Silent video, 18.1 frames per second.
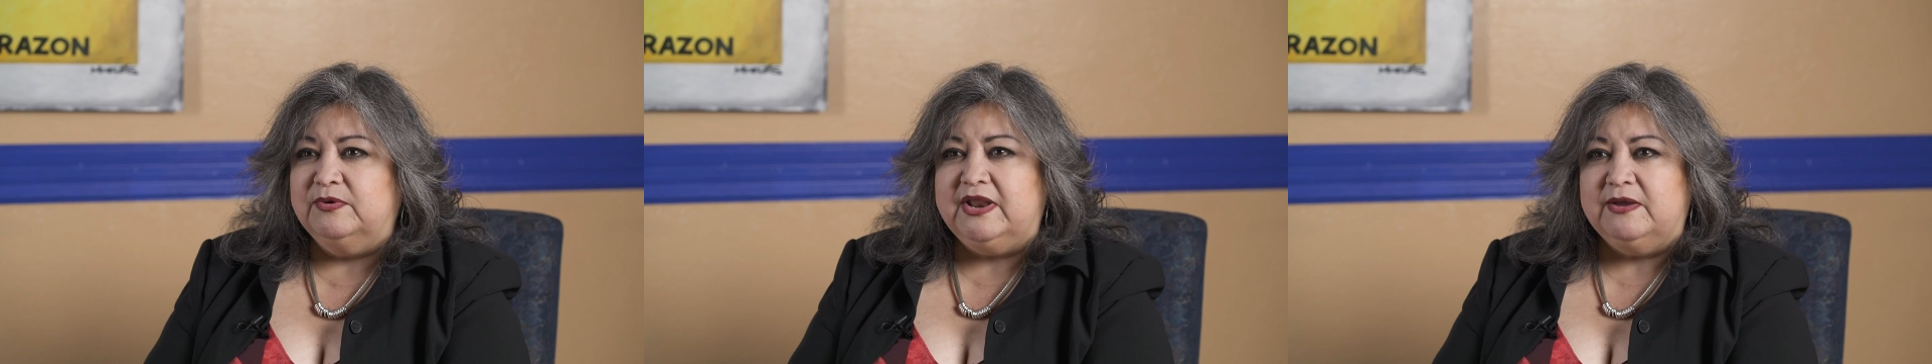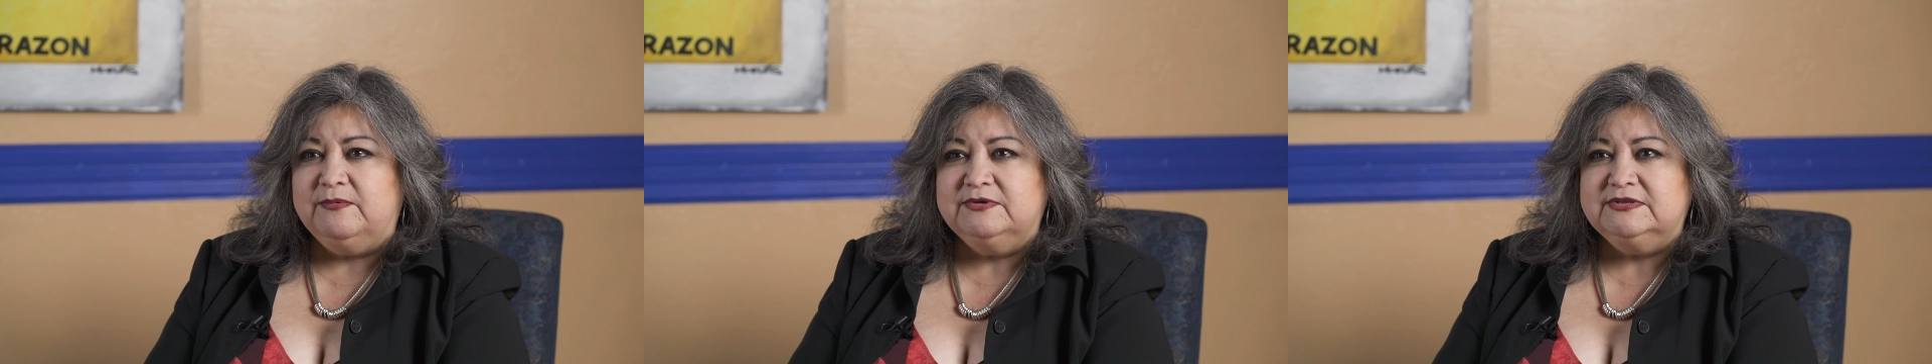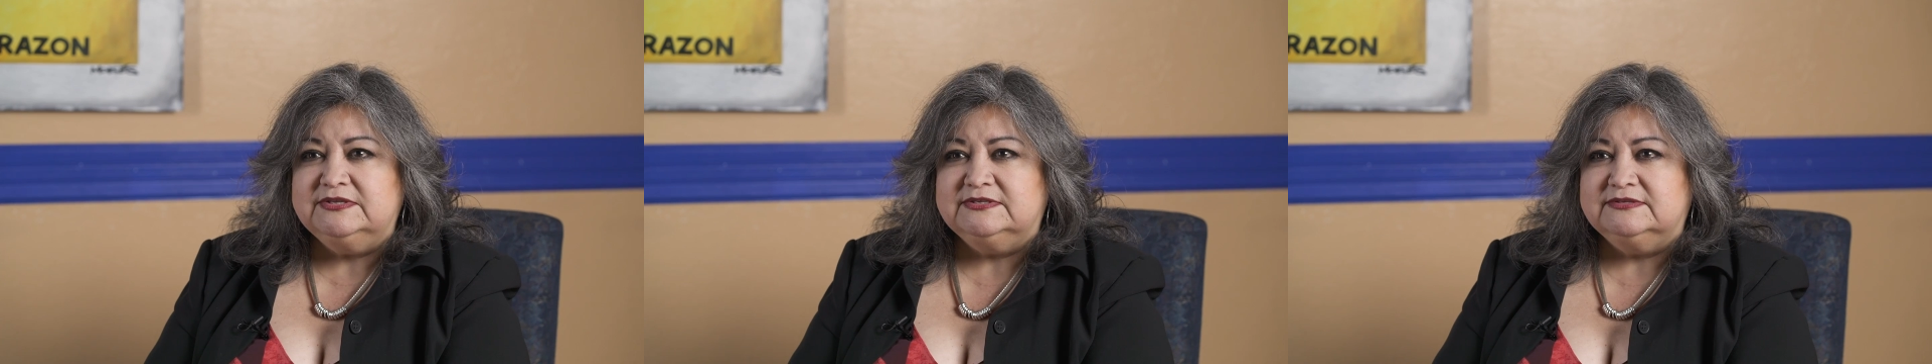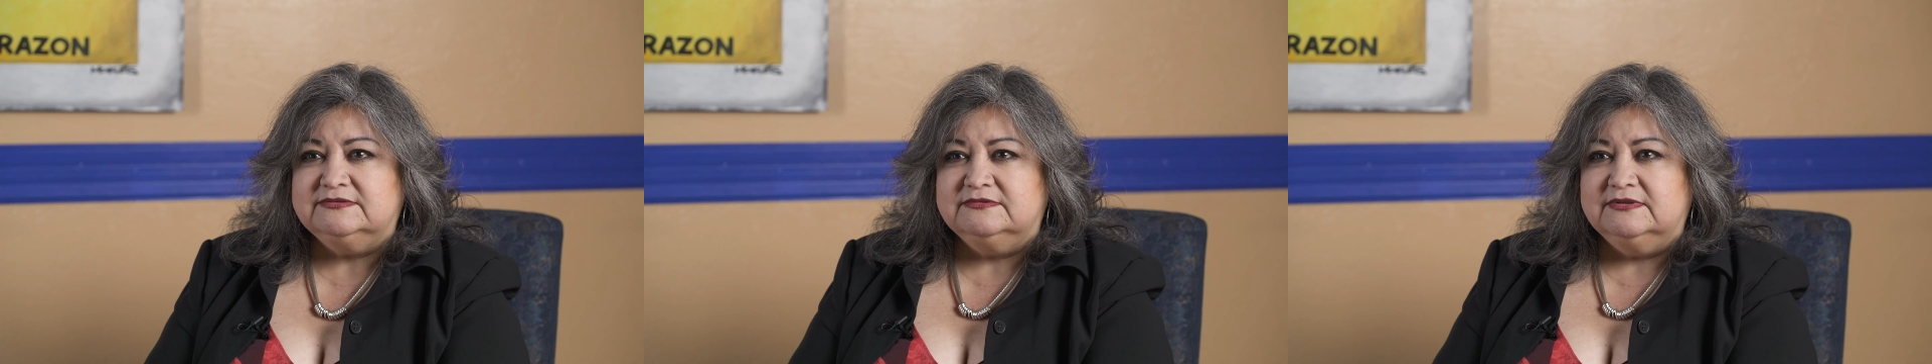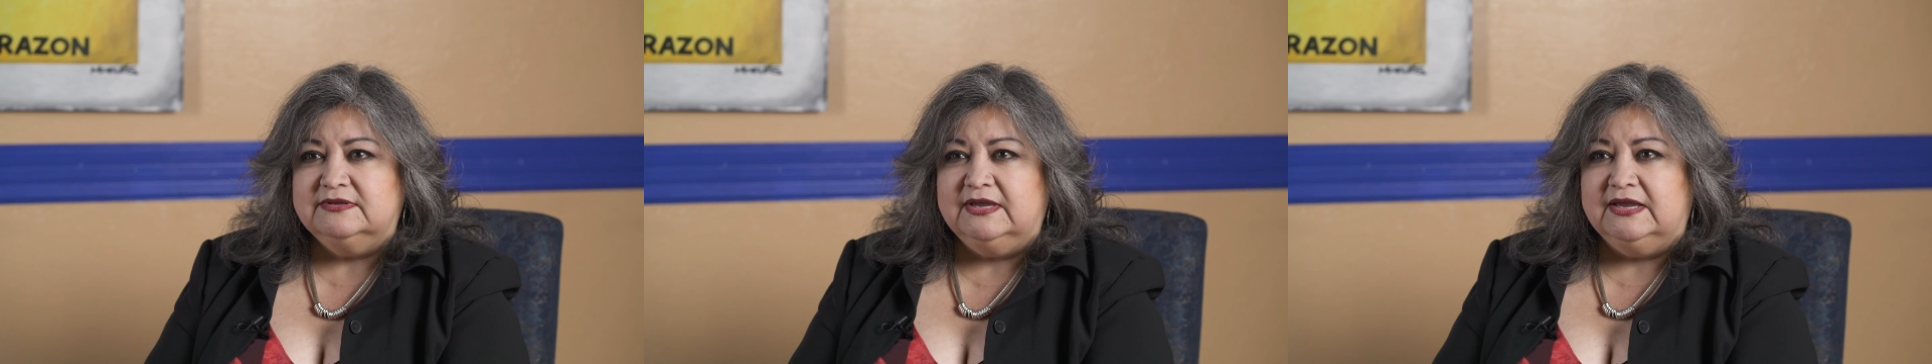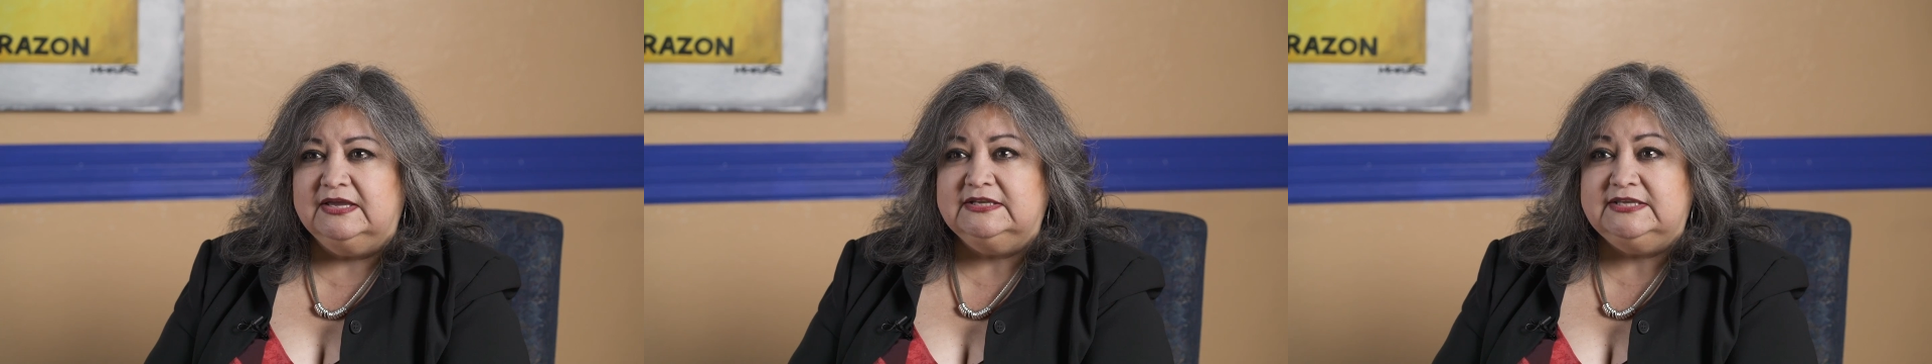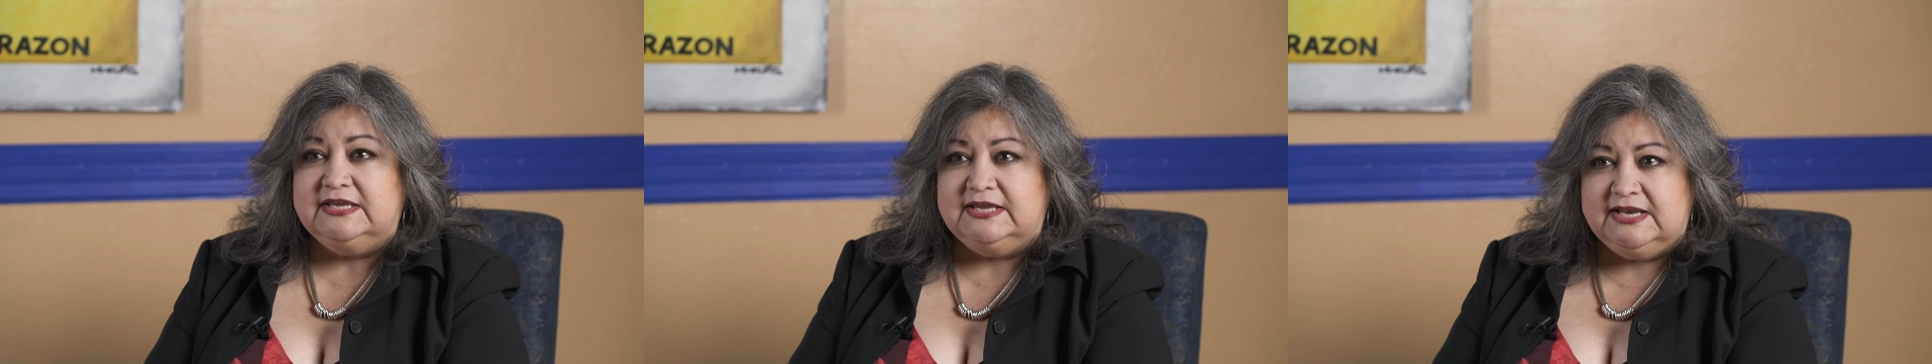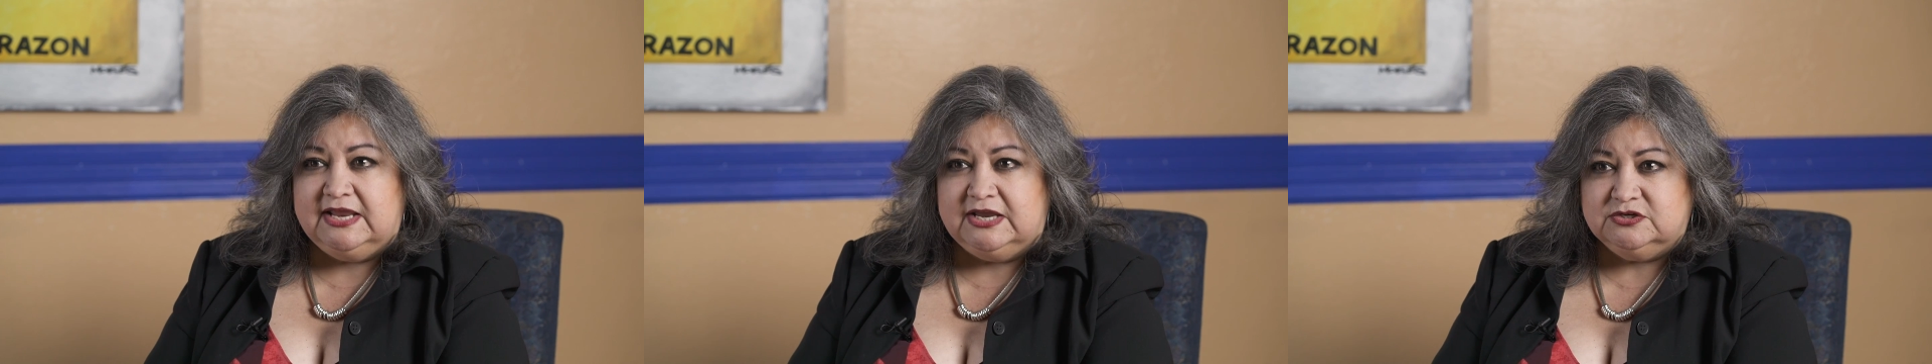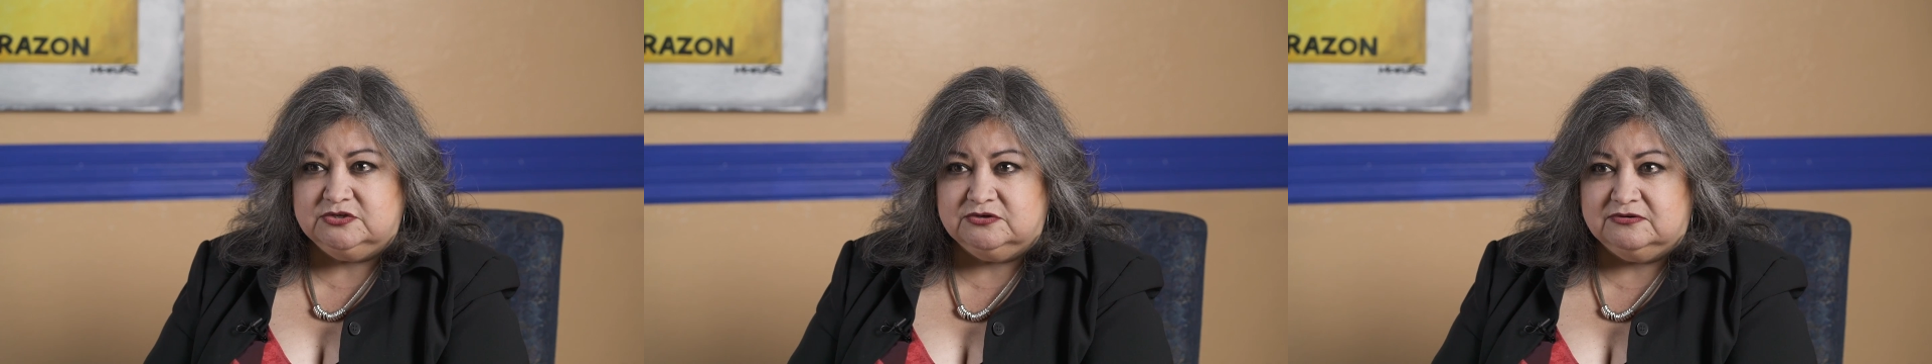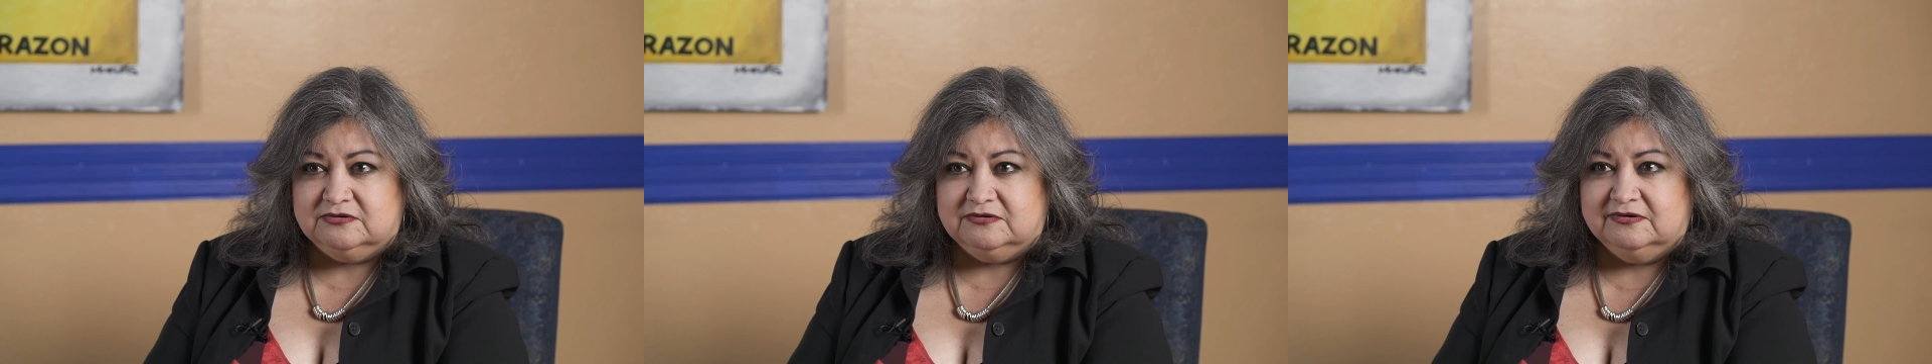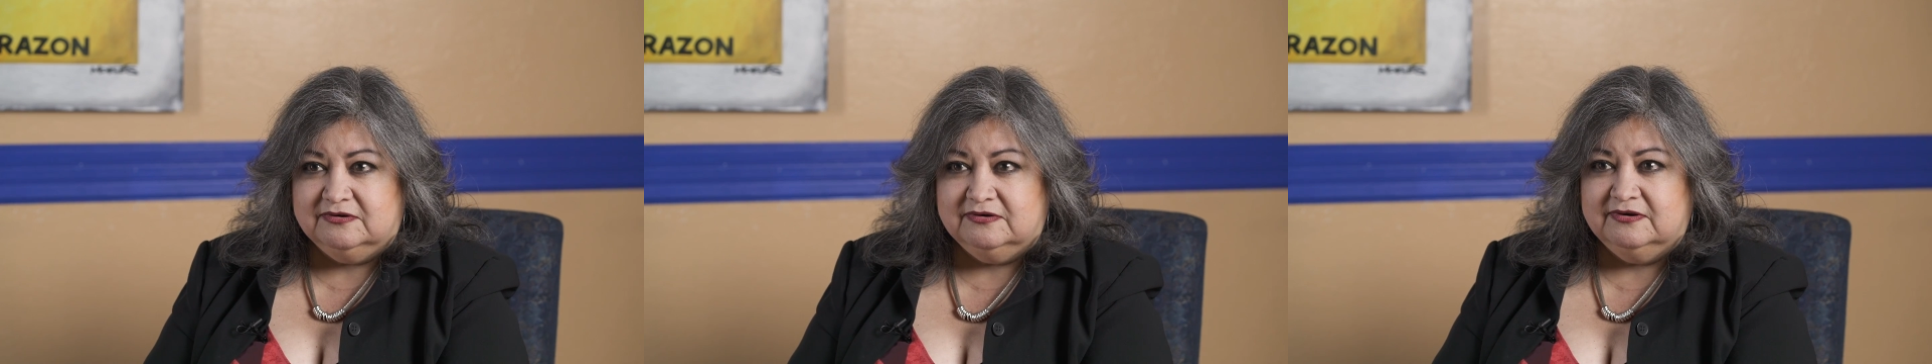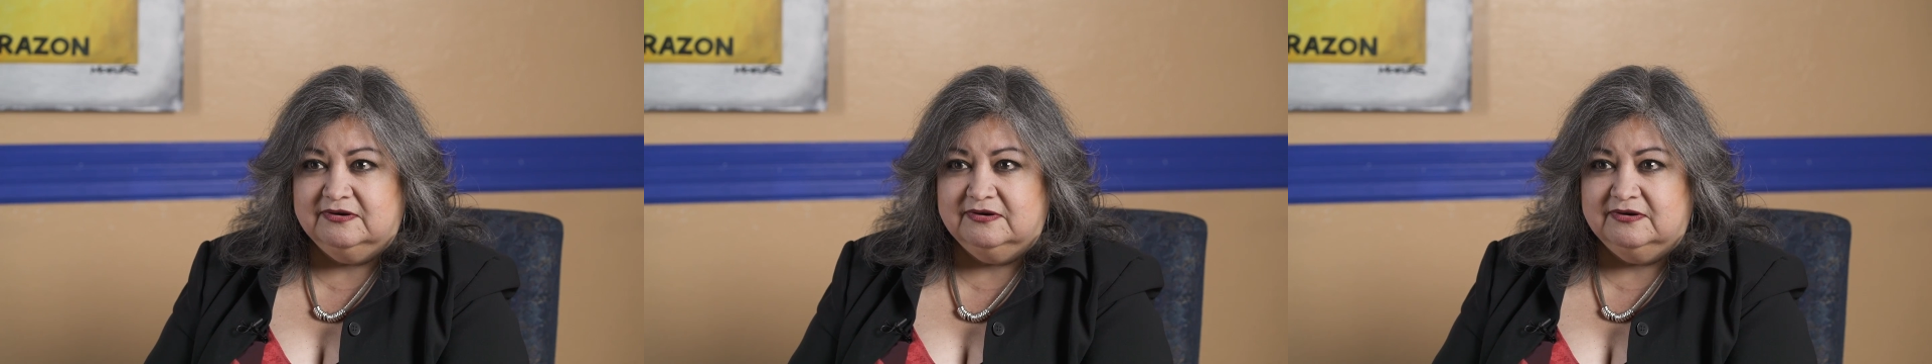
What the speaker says: When I was a teenager,